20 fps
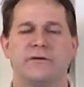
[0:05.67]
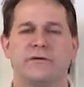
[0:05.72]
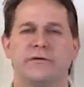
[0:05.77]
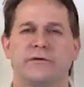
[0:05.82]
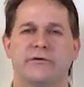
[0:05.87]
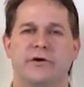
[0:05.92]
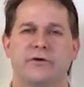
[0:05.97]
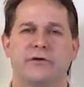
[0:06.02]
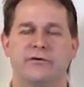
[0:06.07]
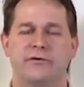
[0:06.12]
to
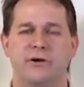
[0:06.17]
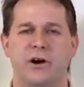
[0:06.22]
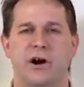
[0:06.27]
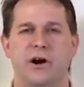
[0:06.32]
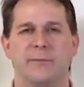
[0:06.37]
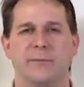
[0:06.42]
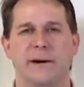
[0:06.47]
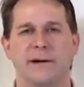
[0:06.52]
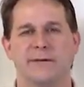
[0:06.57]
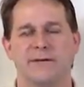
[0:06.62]
start to
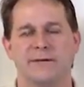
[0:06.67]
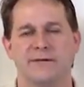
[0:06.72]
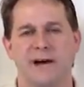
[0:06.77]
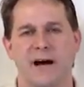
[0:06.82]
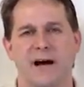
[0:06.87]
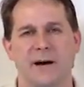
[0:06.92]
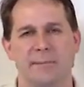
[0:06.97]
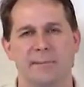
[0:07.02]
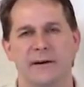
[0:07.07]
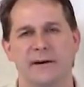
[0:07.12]
talk about the
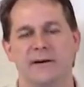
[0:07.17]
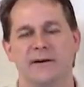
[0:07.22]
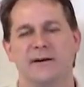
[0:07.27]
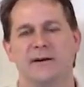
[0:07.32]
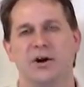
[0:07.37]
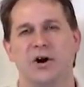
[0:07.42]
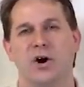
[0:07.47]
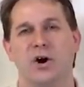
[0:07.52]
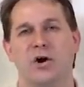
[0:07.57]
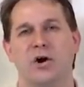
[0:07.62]
topic
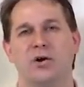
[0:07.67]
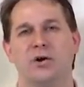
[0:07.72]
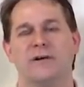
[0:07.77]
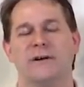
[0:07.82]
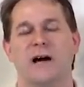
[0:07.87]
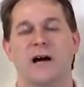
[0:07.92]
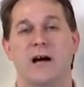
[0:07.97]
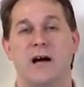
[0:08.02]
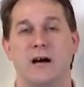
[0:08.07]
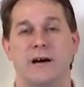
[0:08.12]

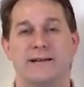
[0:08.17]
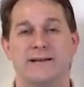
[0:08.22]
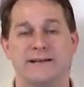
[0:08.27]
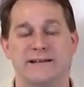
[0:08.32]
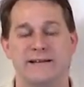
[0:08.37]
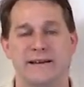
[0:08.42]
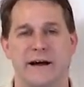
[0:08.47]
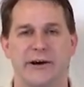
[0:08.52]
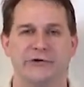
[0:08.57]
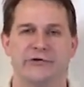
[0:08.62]
called
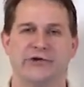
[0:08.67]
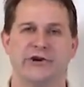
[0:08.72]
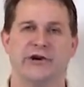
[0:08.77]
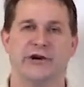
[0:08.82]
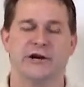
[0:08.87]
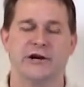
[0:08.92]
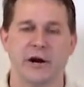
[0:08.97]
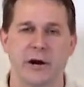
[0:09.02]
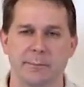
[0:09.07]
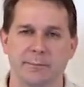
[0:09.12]

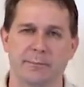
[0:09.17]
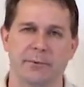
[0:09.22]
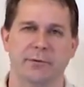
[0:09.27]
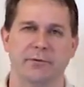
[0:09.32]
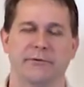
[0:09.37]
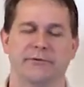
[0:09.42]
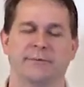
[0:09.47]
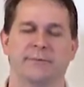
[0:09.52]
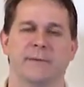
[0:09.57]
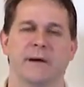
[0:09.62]
oxidation
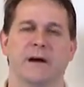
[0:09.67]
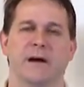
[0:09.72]
numbers.